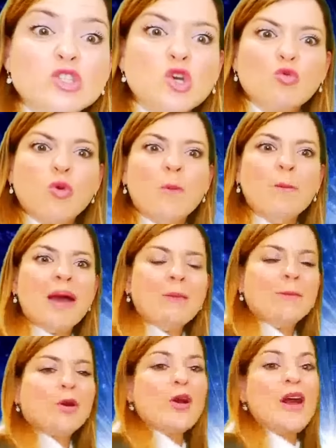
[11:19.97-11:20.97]
to
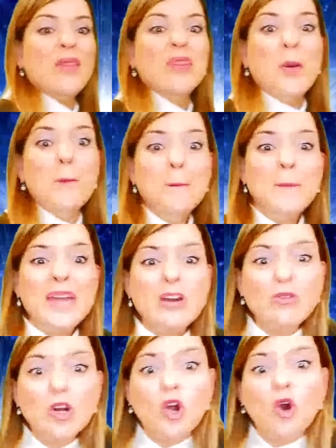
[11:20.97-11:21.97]
remember the
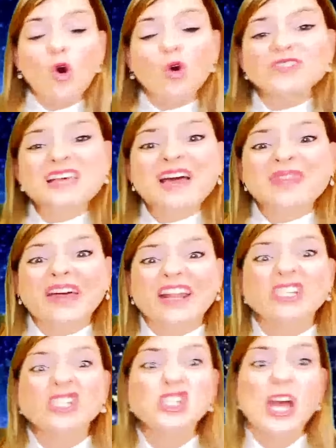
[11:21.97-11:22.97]
miracles that
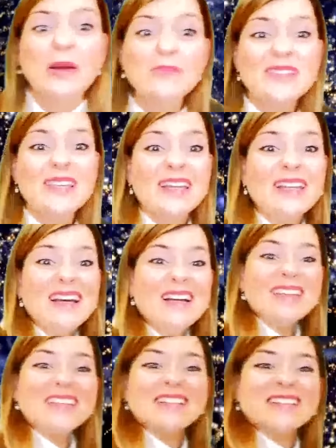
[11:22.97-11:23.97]
Hashem did
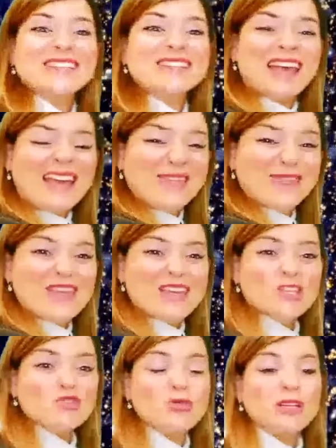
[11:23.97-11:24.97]
to save the
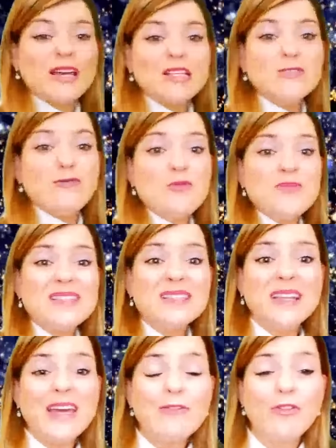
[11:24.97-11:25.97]
Israelites from
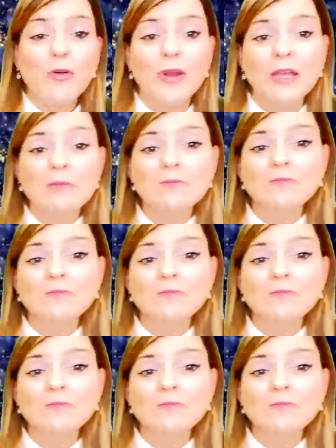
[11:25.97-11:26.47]
slavery.